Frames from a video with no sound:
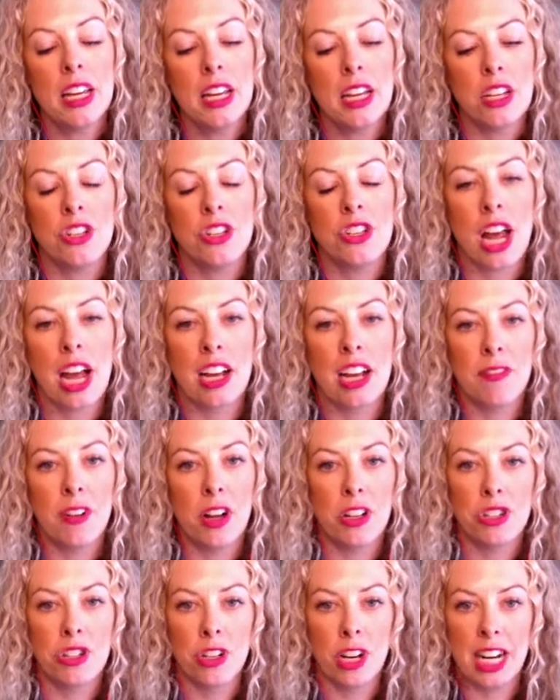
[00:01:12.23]
jack of all
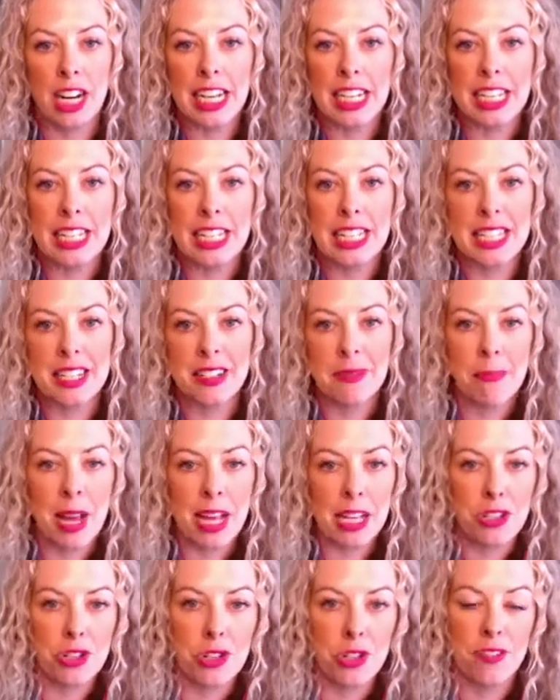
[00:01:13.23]
trades,
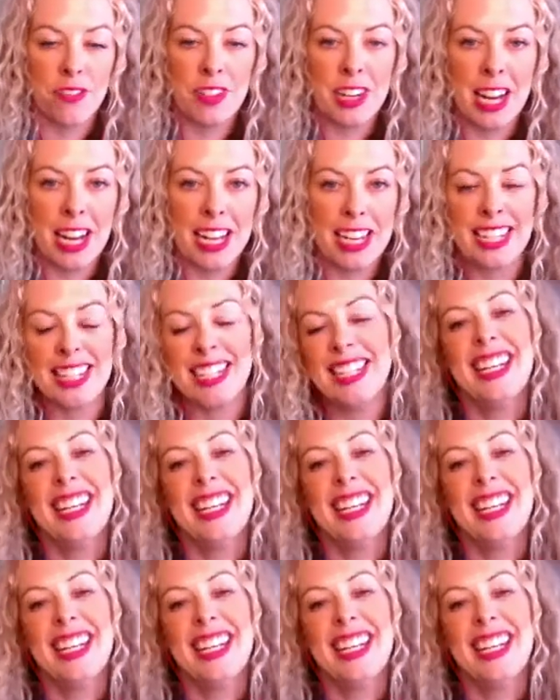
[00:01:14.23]
master of none.